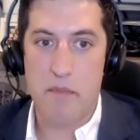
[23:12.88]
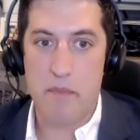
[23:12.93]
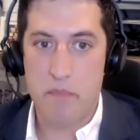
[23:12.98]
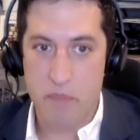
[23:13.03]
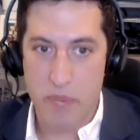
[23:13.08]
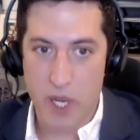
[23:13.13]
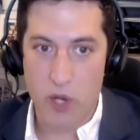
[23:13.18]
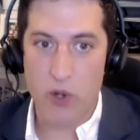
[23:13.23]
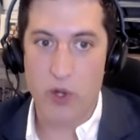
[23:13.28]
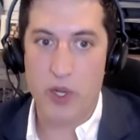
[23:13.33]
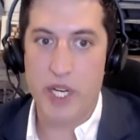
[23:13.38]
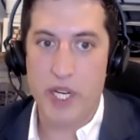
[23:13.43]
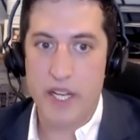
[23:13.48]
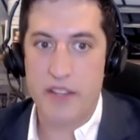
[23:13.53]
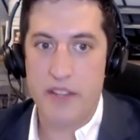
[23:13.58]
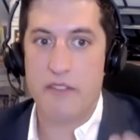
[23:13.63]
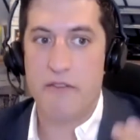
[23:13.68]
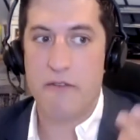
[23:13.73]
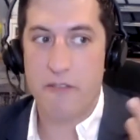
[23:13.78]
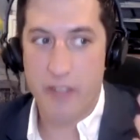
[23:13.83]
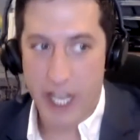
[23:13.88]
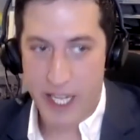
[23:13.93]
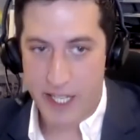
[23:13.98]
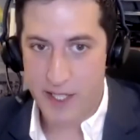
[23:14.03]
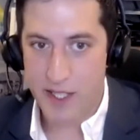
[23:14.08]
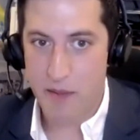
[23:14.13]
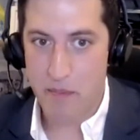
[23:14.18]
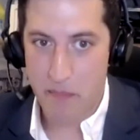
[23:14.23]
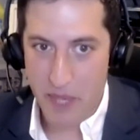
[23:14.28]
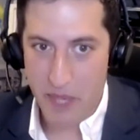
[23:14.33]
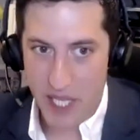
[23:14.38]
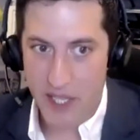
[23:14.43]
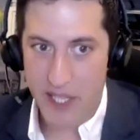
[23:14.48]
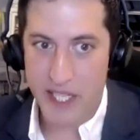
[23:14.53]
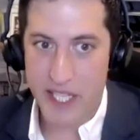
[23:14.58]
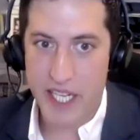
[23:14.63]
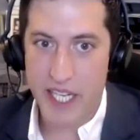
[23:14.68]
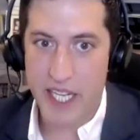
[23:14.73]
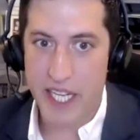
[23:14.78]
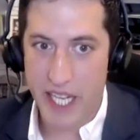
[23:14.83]
building the
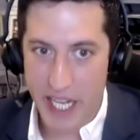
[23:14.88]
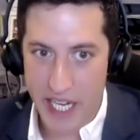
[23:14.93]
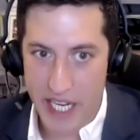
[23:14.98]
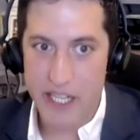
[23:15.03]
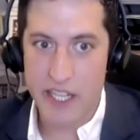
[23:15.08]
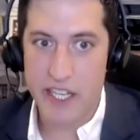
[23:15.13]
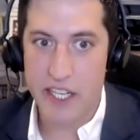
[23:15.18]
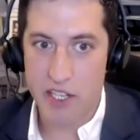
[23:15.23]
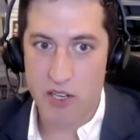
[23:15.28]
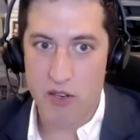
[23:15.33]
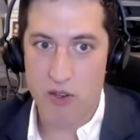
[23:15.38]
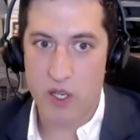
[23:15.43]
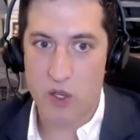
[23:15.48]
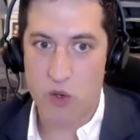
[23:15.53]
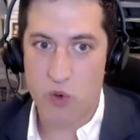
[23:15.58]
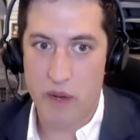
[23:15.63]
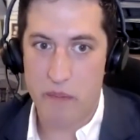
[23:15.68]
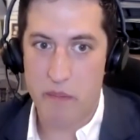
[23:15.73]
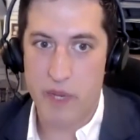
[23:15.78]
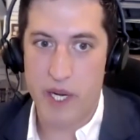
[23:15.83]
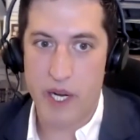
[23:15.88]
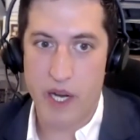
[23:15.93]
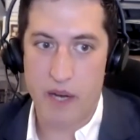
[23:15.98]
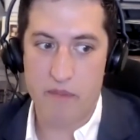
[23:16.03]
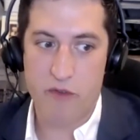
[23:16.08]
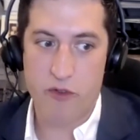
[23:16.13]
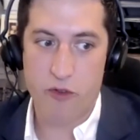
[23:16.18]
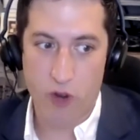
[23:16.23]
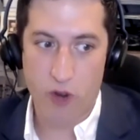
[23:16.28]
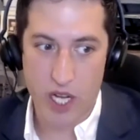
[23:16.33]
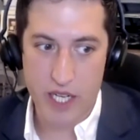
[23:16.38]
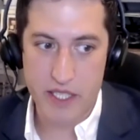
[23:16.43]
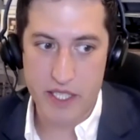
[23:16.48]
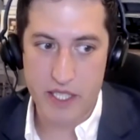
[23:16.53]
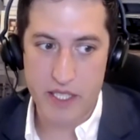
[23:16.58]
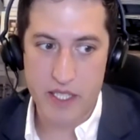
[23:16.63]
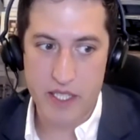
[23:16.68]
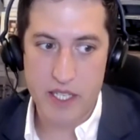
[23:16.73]
flexibility into your equipment up front,